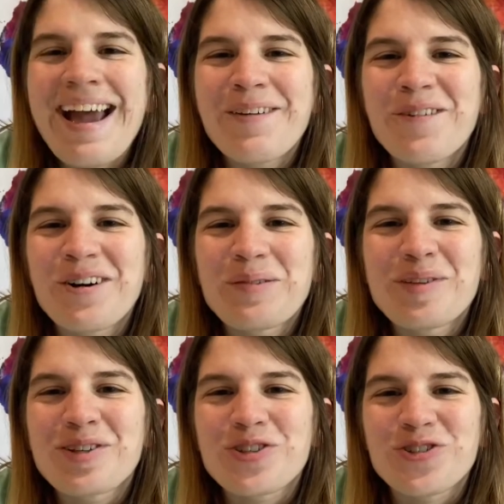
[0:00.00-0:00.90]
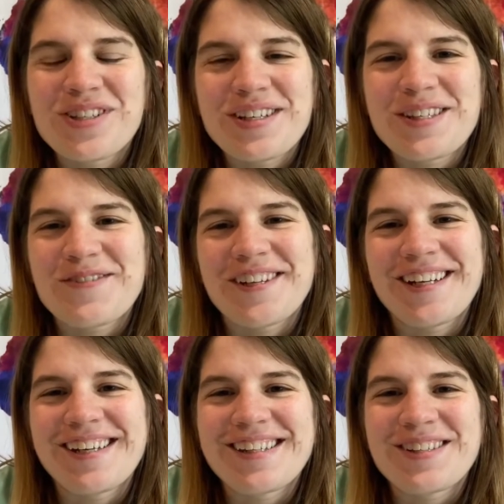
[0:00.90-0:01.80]
welcome to Schulte's
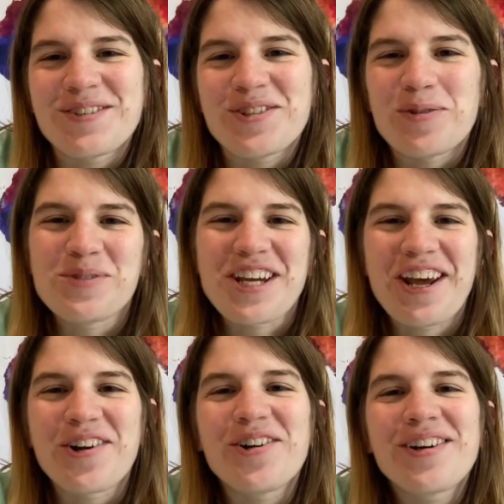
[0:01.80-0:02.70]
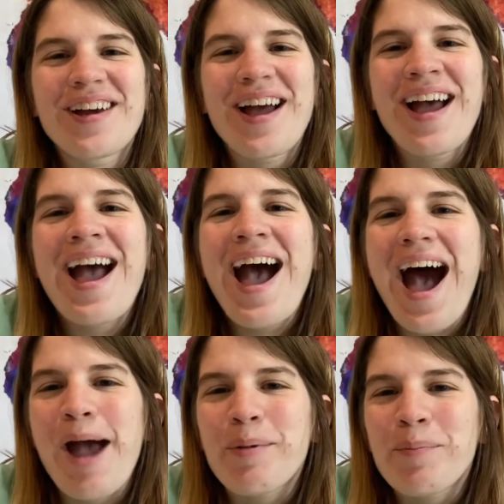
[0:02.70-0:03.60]
Sweeties YouTube channel.
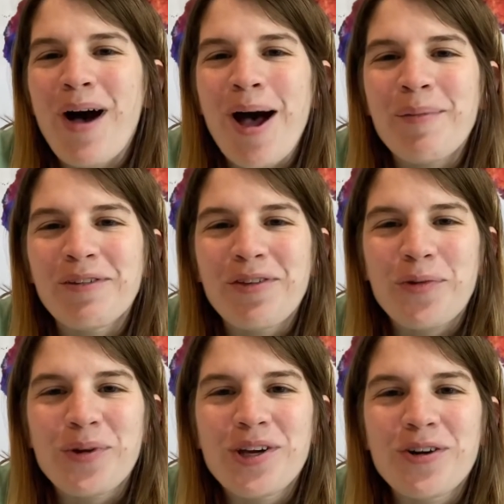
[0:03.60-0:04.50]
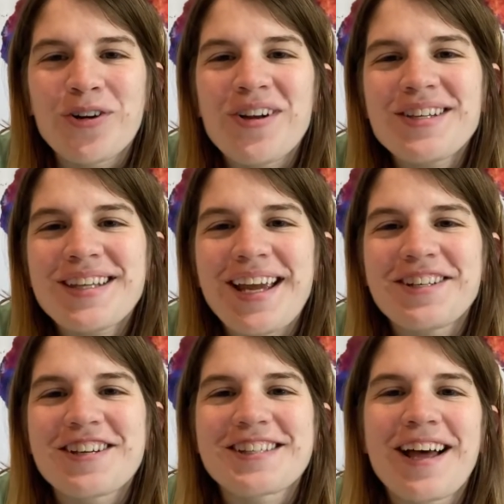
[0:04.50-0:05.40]
I'm a mom of 3 girls,
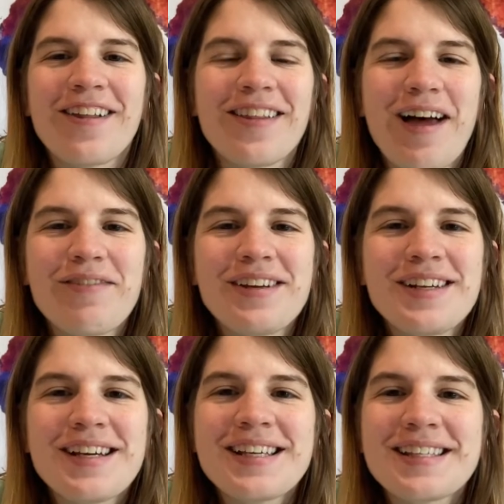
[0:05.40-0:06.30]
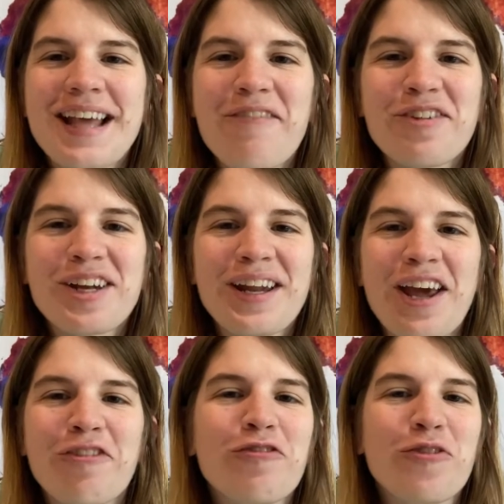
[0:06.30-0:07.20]
ages 11, 7,
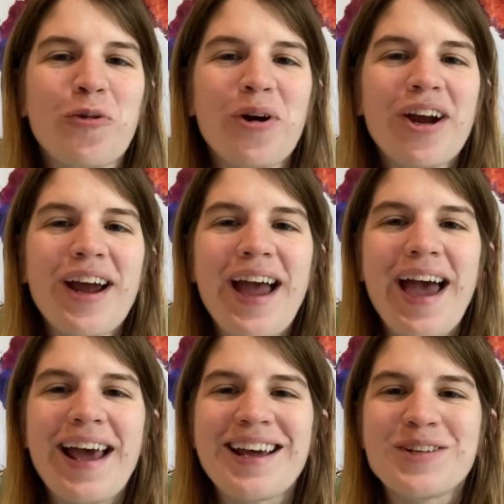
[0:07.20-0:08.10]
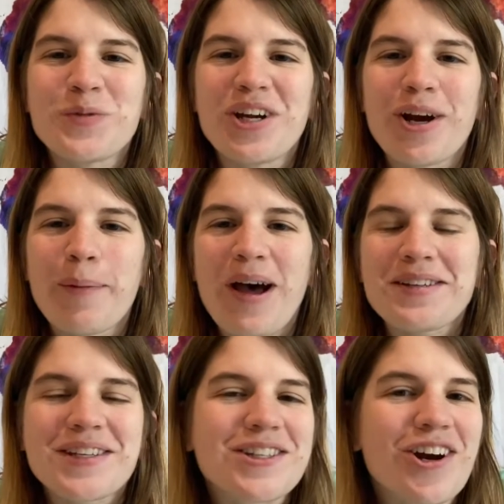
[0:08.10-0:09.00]
and 4, and we are about
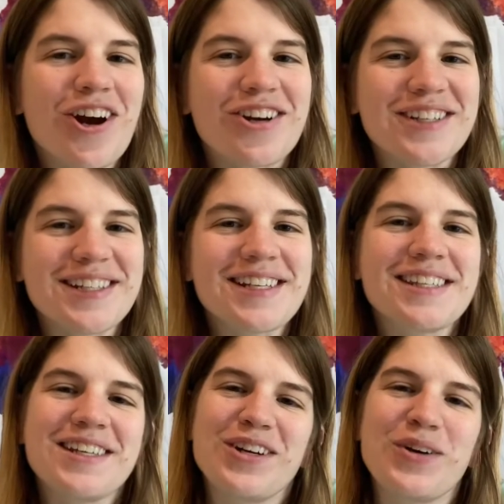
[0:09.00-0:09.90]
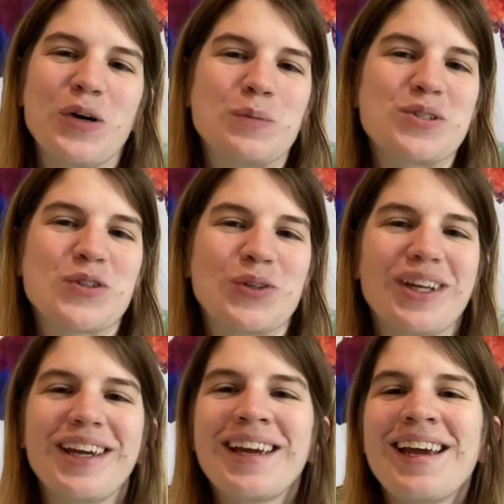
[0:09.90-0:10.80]
to start our 6th year
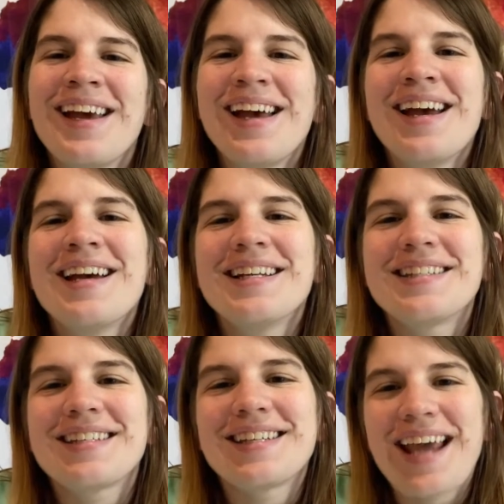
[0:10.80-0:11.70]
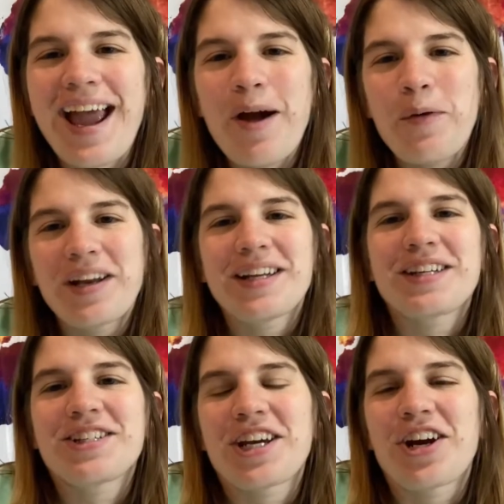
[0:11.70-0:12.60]
homeschooling. Today I wanted to
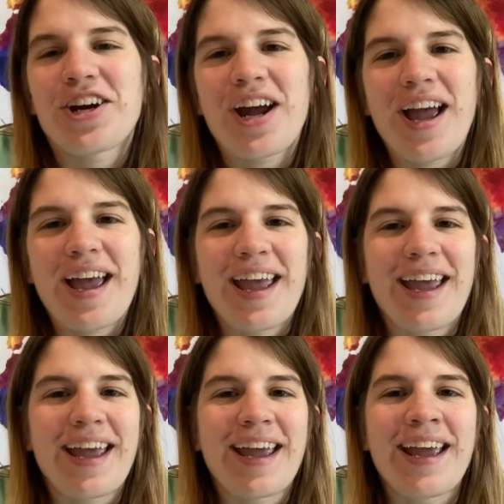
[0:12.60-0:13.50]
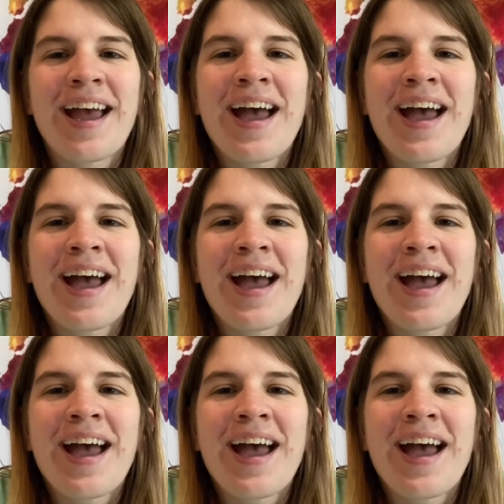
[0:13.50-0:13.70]
share a